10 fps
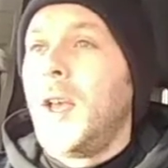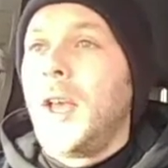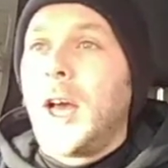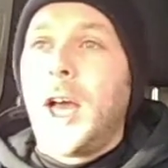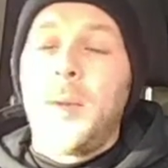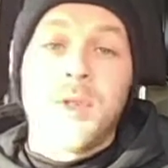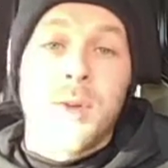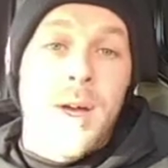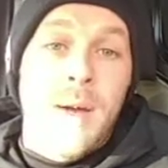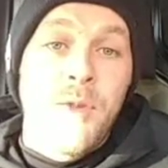
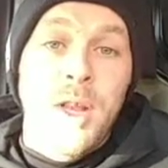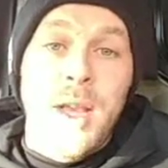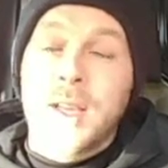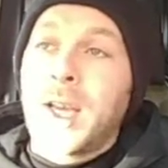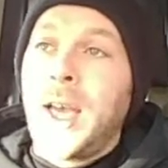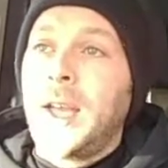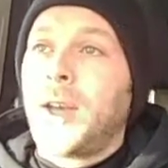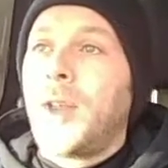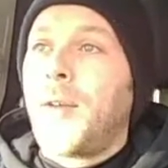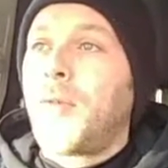So I'm really excited
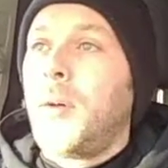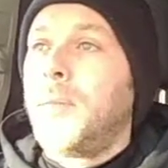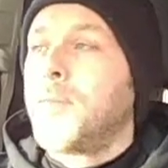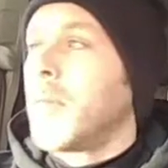on that front.